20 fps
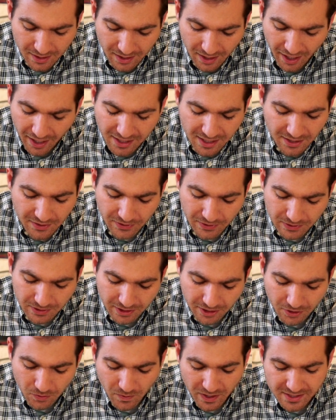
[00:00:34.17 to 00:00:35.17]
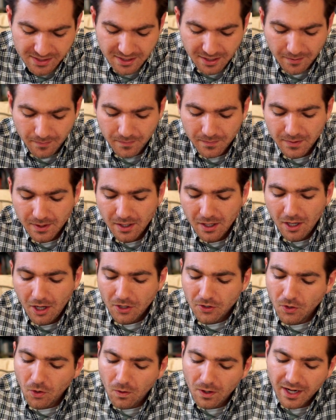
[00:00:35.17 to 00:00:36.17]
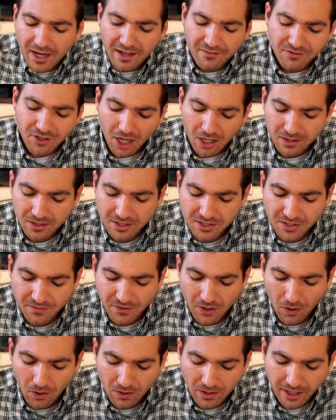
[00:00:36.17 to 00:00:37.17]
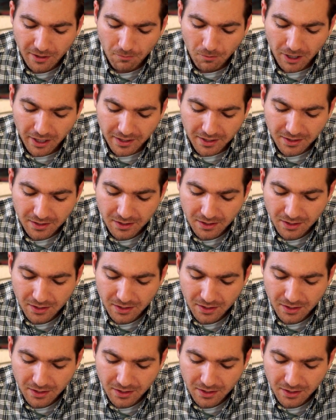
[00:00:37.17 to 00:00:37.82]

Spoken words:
I neither learned wisdom, nor have knowledge of the Holy One.